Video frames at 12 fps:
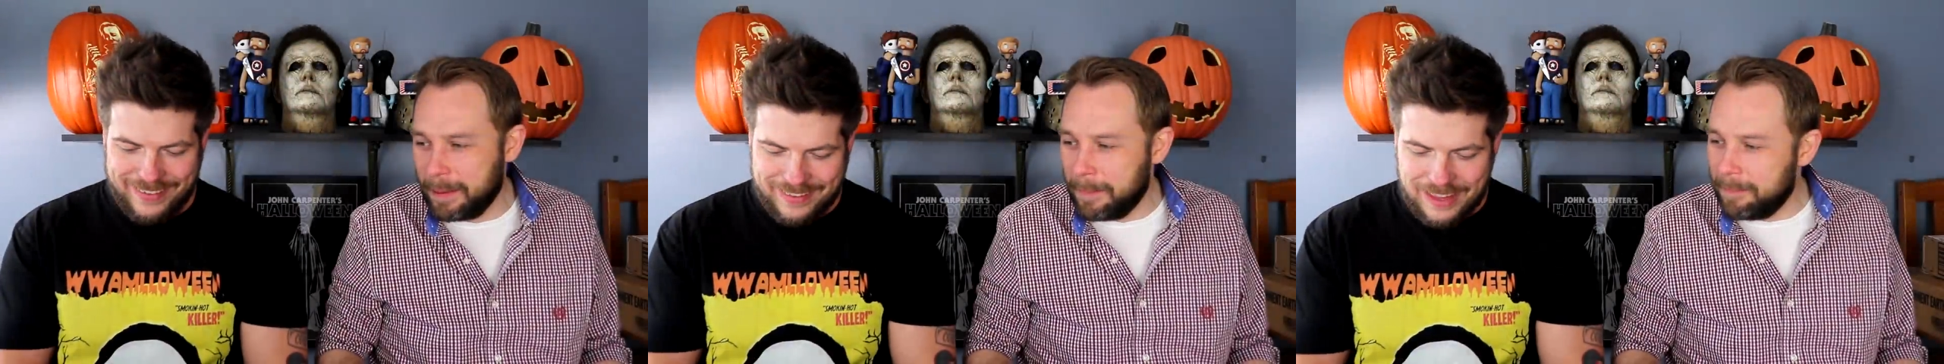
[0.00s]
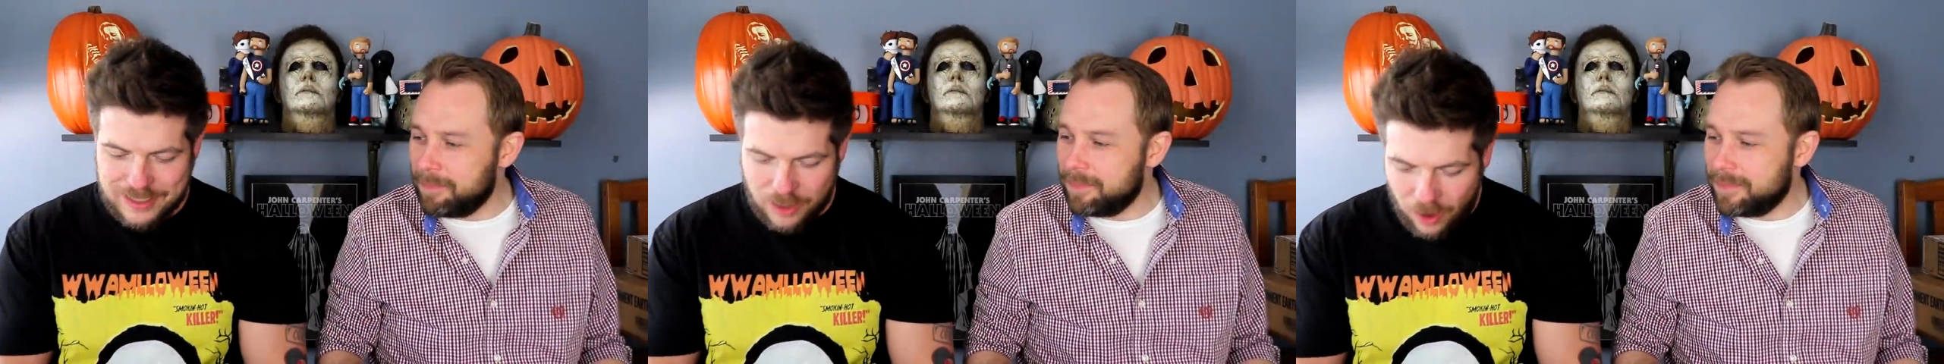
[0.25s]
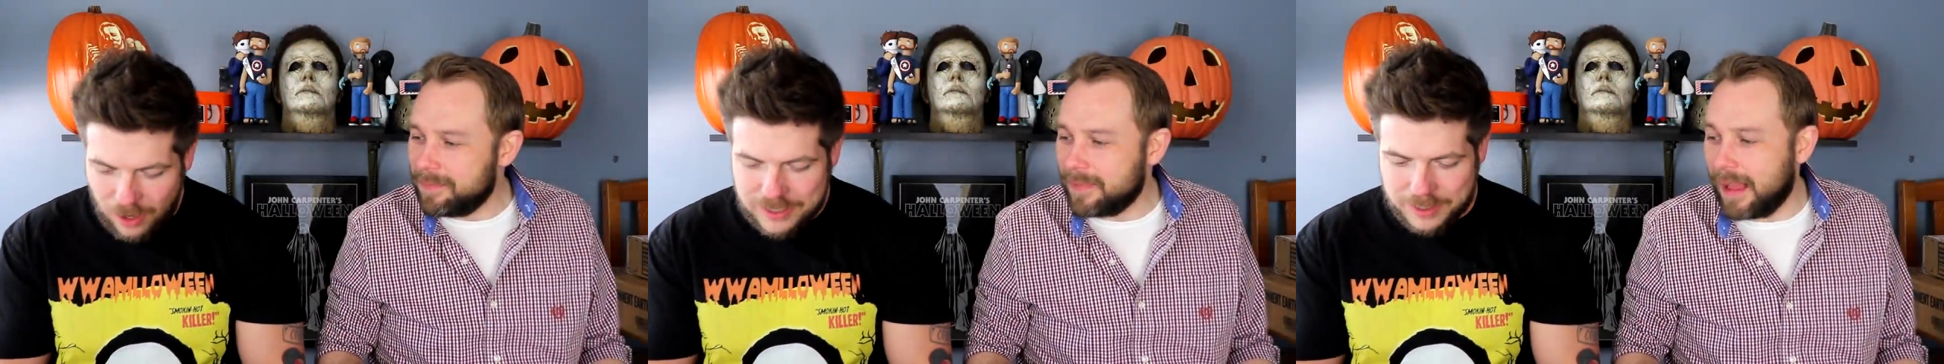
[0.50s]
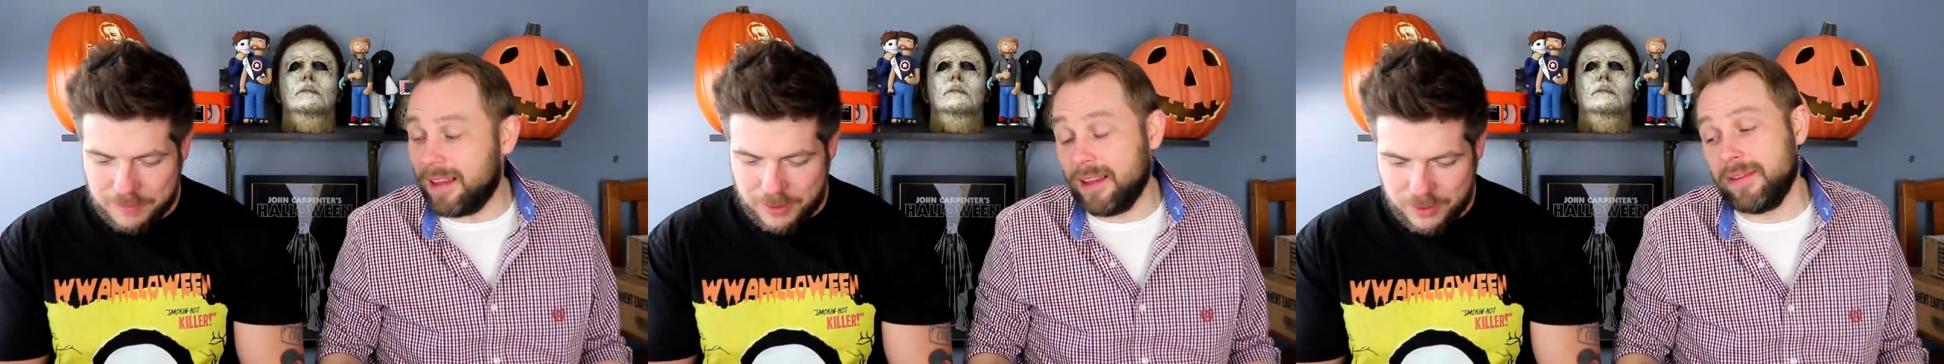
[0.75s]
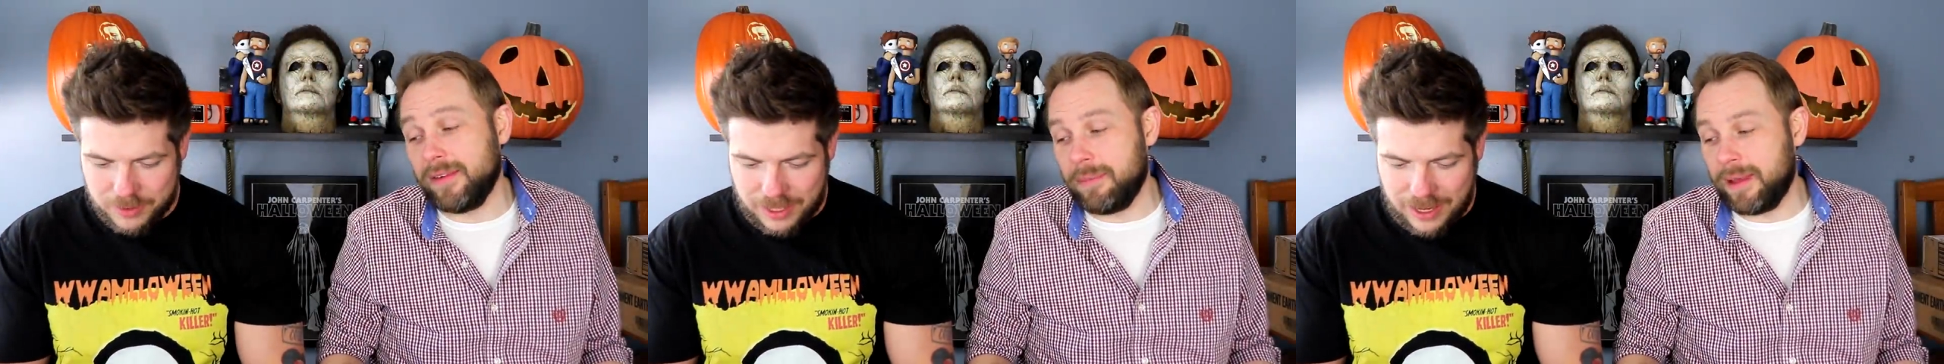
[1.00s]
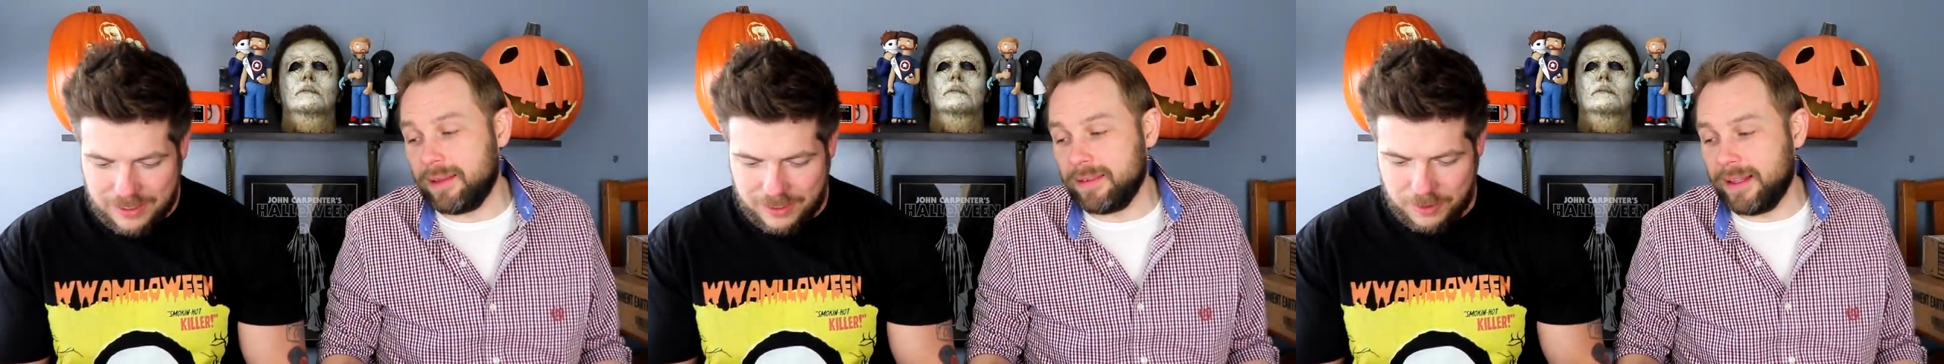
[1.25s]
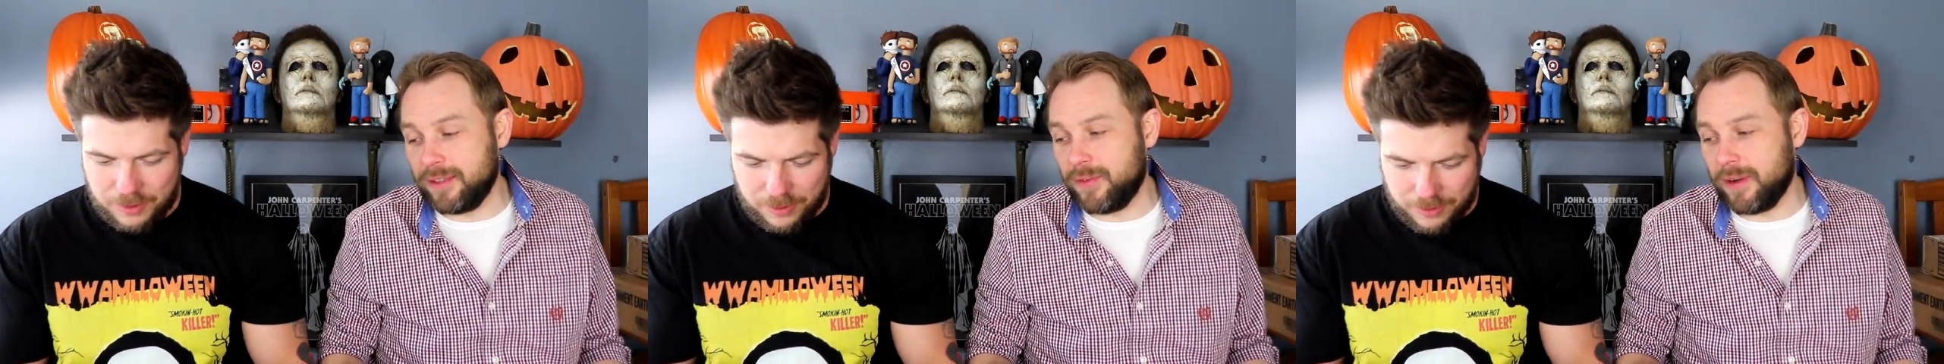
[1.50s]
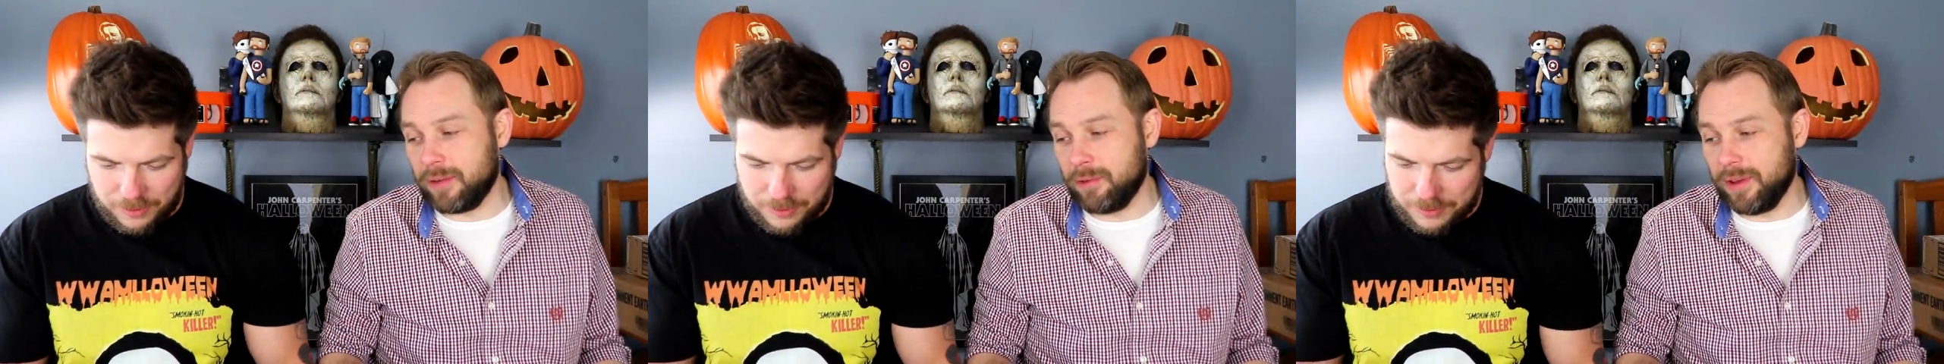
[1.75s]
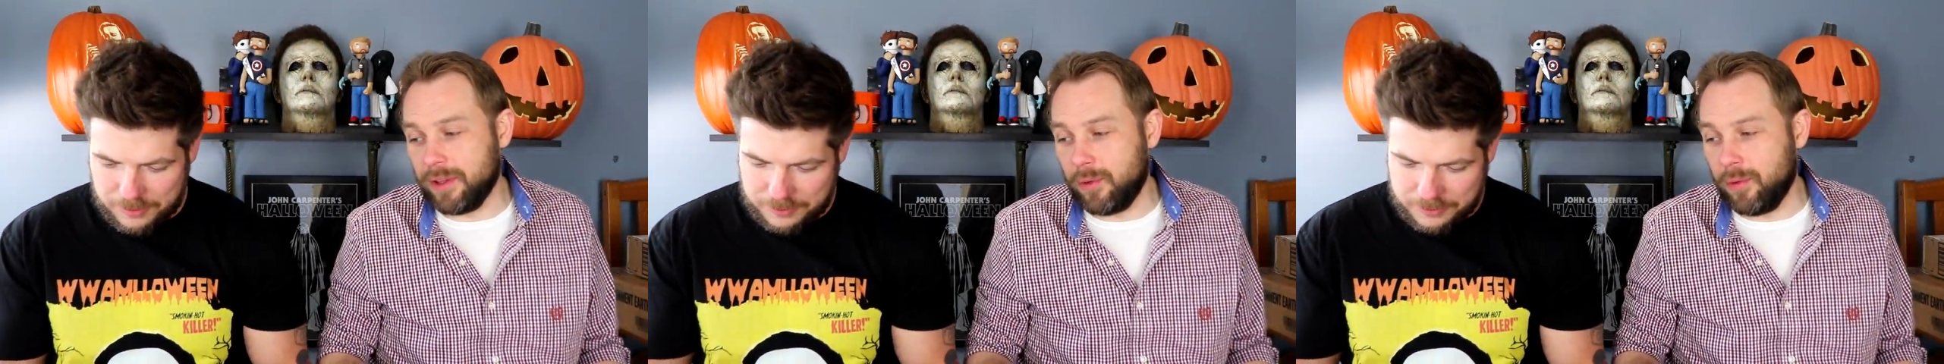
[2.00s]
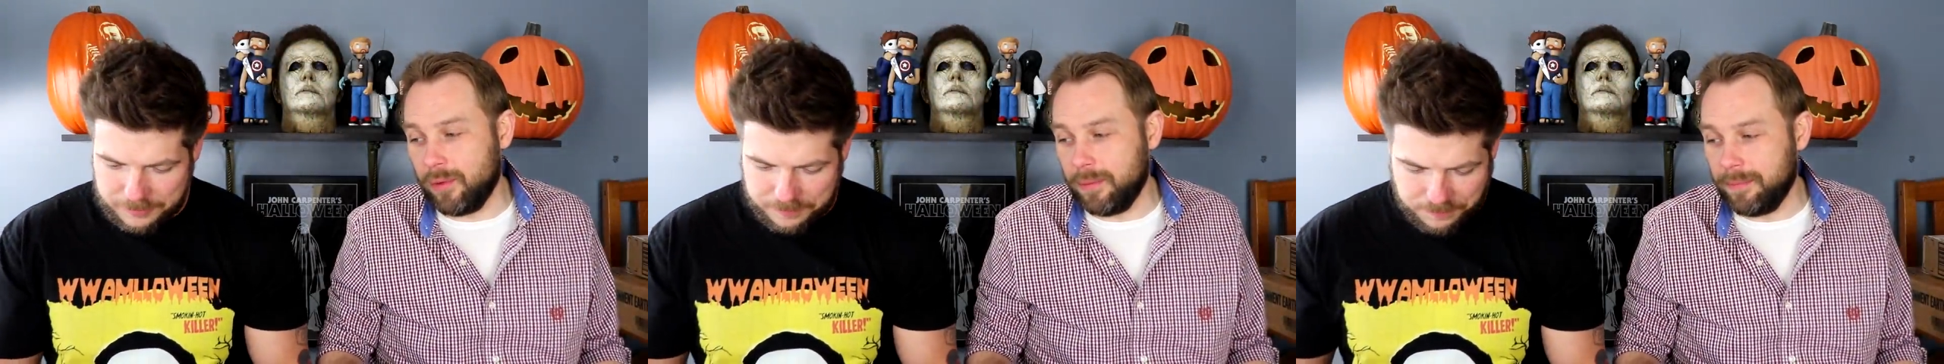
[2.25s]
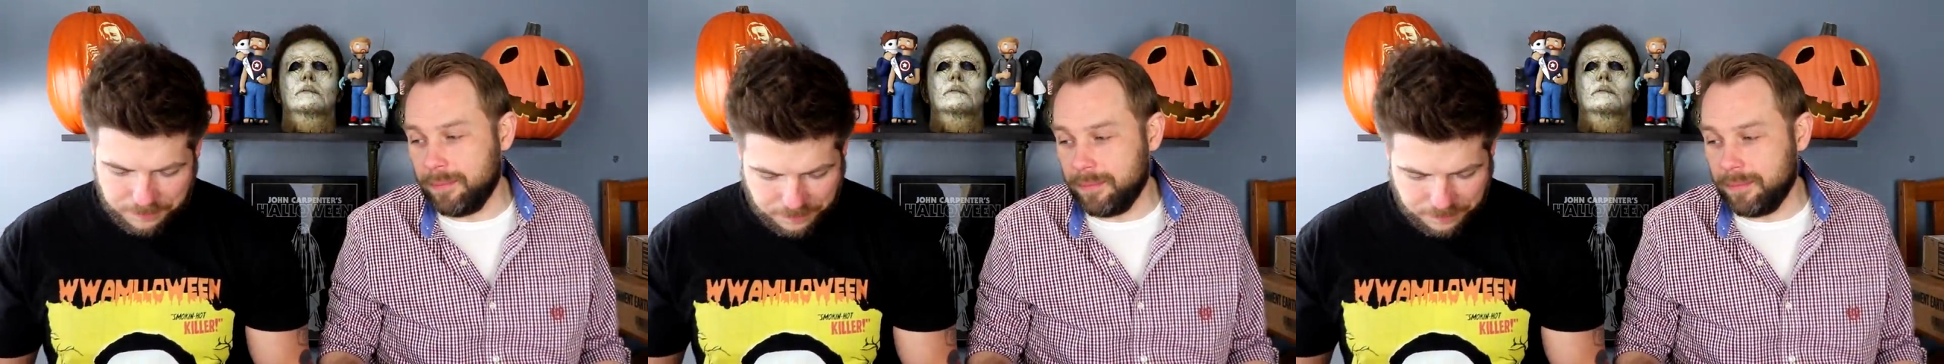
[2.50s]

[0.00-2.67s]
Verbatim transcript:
Speaker 1: That's awesome,
Speaker 2: I dude. Love it, Thank man. you. That's fucking really cool.